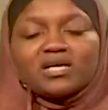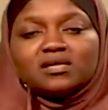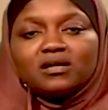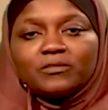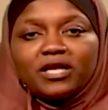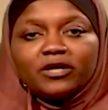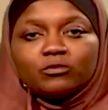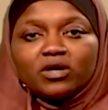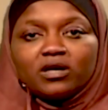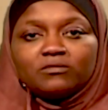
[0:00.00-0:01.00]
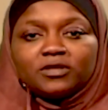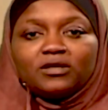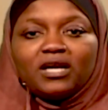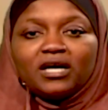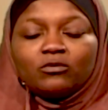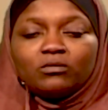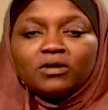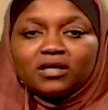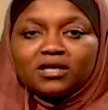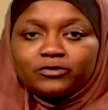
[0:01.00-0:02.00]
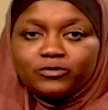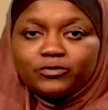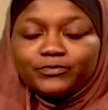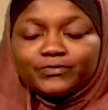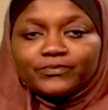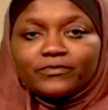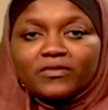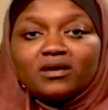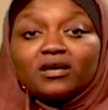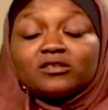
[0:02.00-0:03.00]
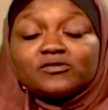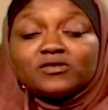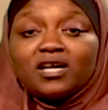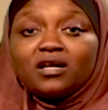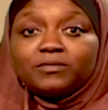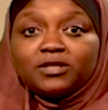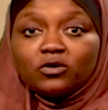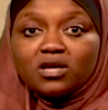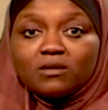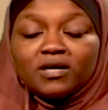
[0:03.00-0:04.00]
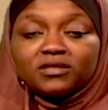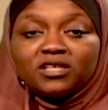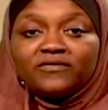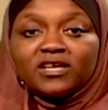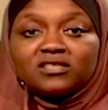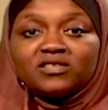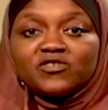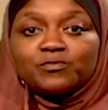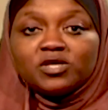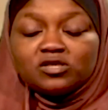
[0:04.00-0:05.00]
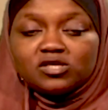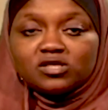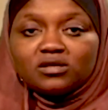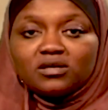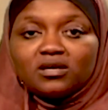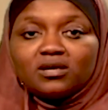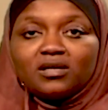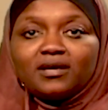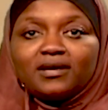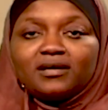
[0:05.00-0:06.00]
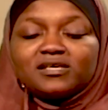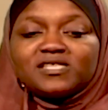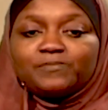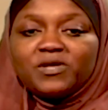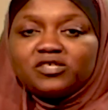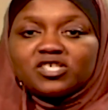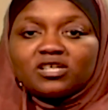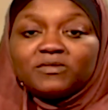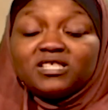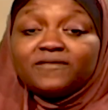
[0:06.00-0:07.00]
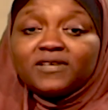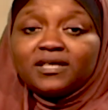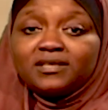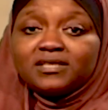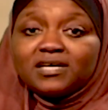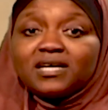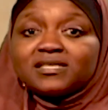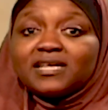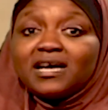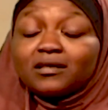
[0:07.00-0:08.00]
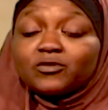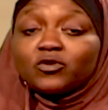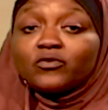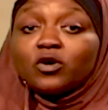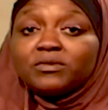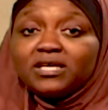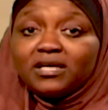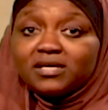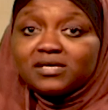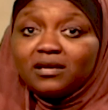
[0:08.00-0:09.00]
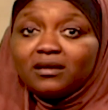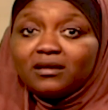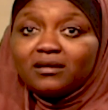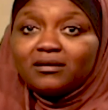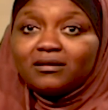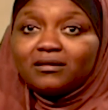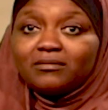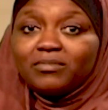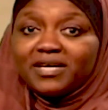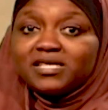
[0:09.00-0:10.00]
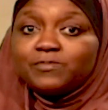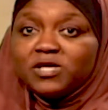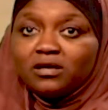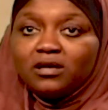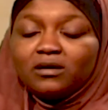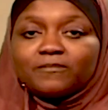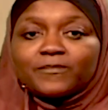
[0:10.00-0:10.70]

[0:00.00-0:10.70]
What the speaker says: Assalamu alaikum wa rahmatullahi wa barakatuh. Today I'll be talking about effective speech. Speech can be defined as an act of communicating by speaking.